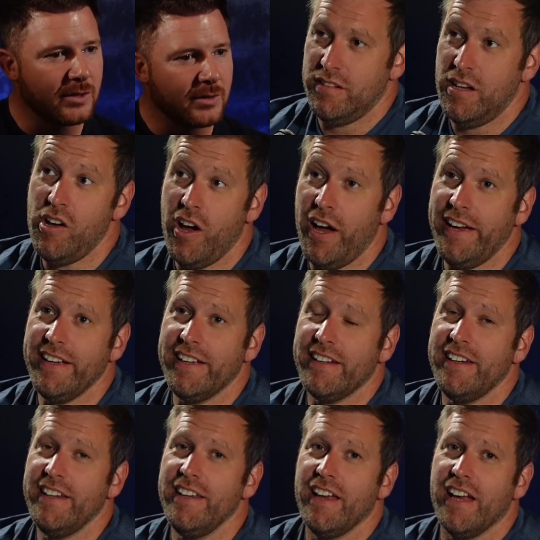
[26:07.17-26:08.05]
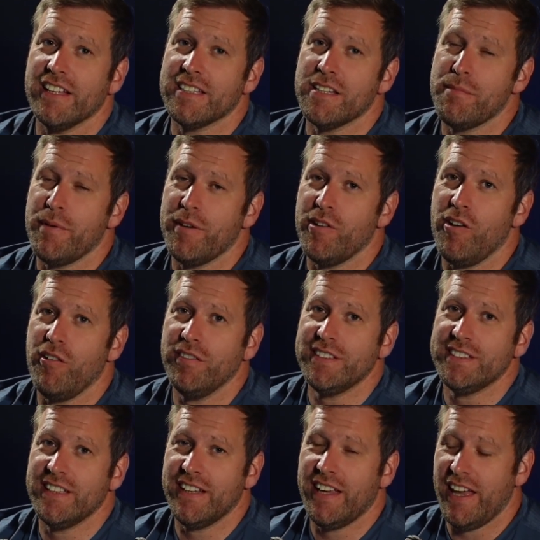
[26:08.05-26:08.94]
I agree. It's about
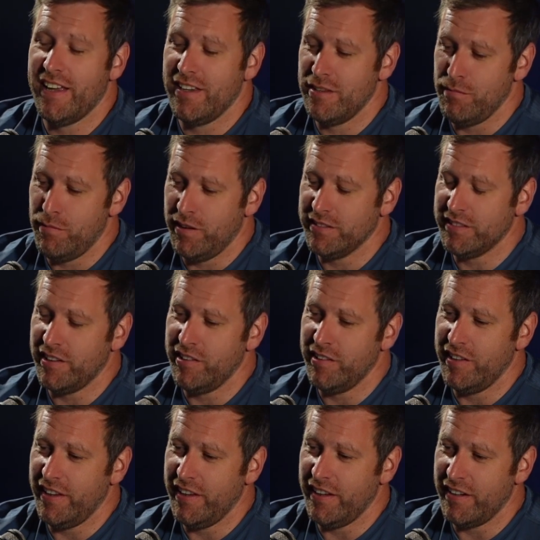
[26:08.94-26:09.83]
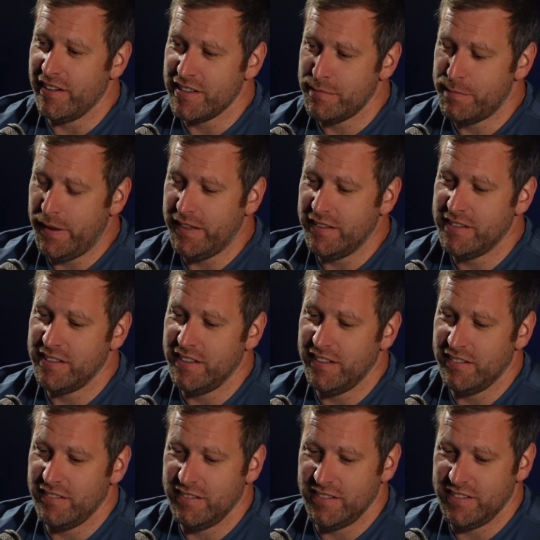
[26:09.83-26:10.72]
obviously getting the word out there, speaking
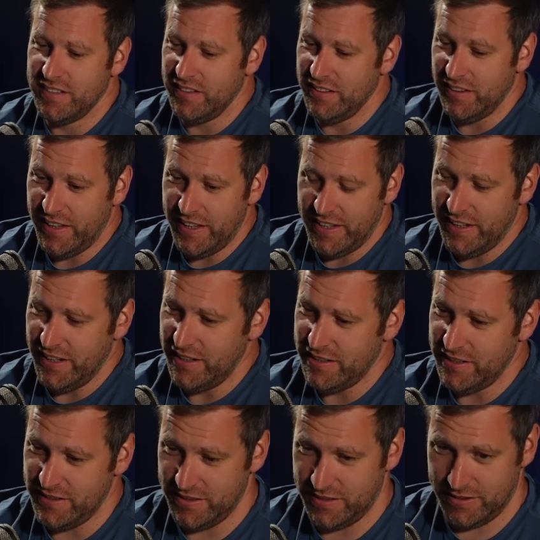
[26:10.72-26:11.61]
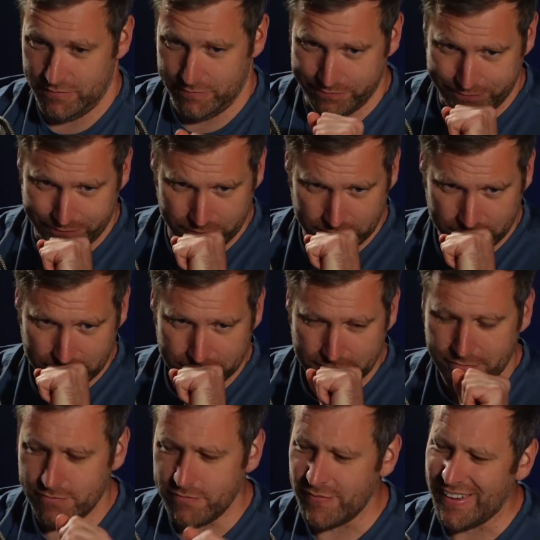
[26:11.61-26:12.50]
to letting agents.
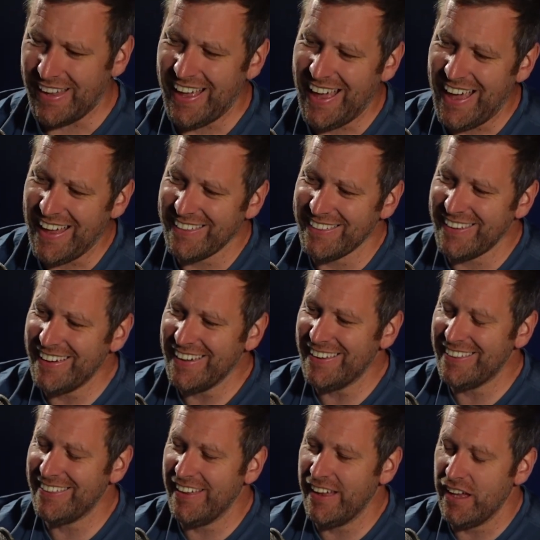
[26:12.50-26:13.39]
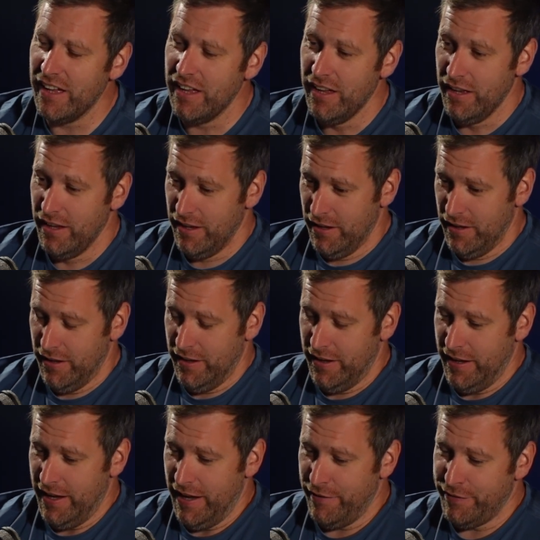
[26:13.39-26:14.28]
I think that
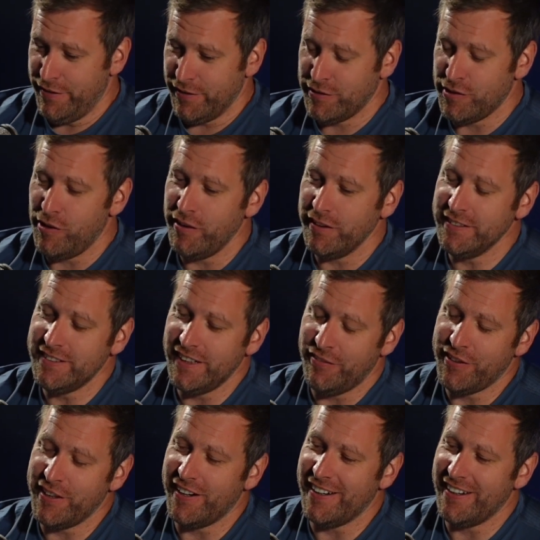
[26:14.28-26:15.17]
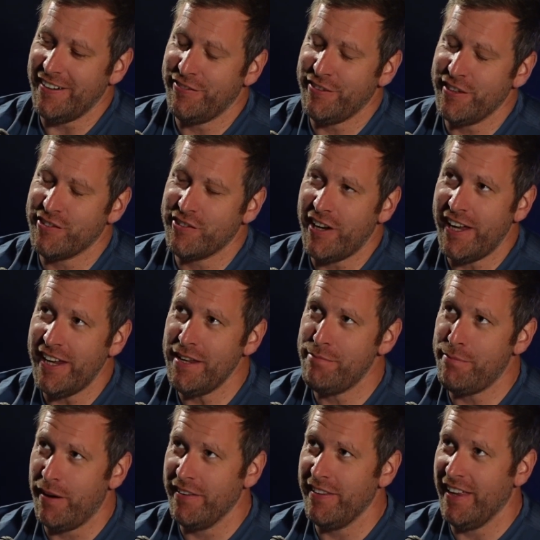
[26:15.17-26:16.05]
if you're trying
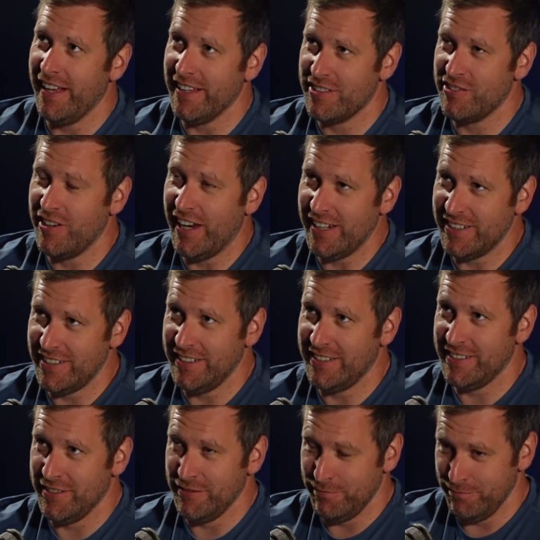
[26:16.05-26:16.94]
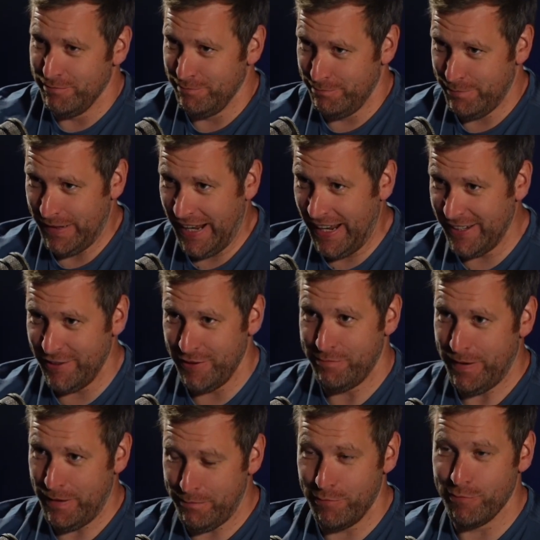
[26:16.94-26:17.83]
to punt that strategy to brand new
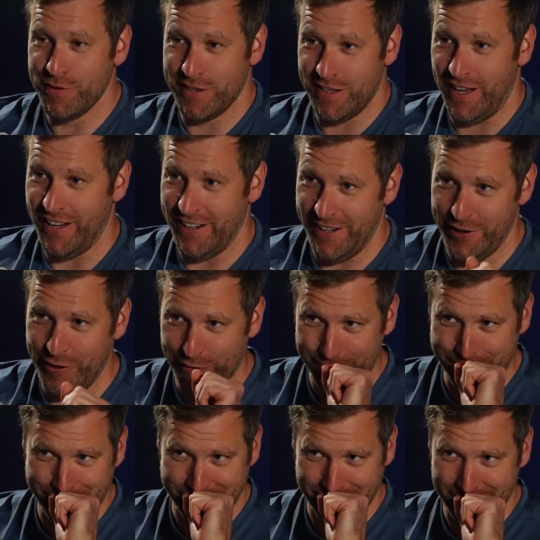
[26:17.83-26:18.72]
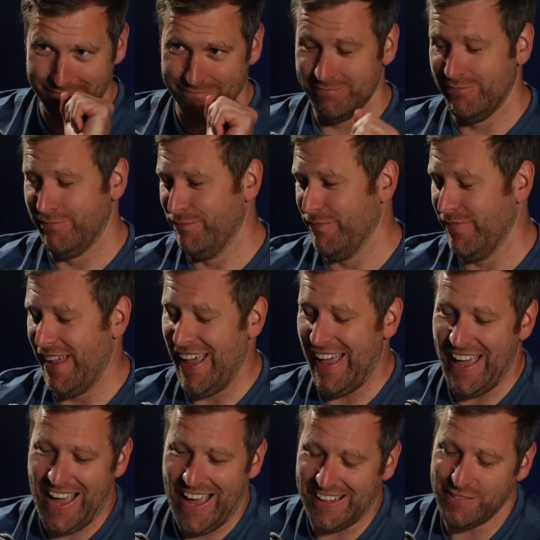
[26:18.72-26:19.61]
people starting out,
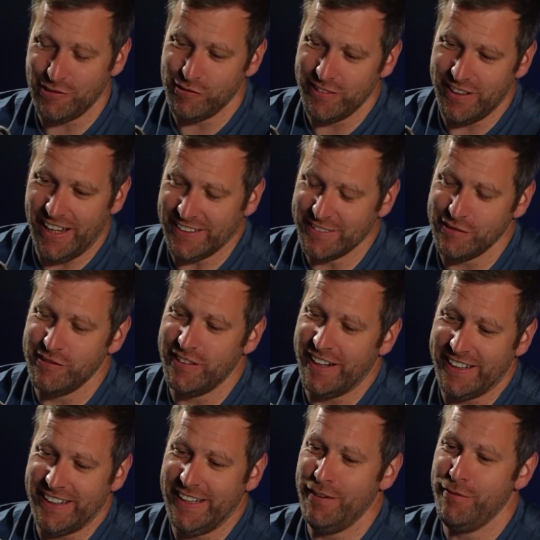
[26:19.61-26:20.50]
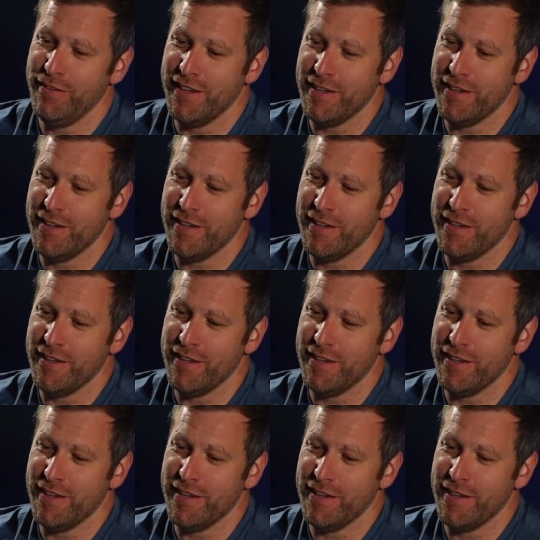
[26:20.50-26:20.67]
I don't agree with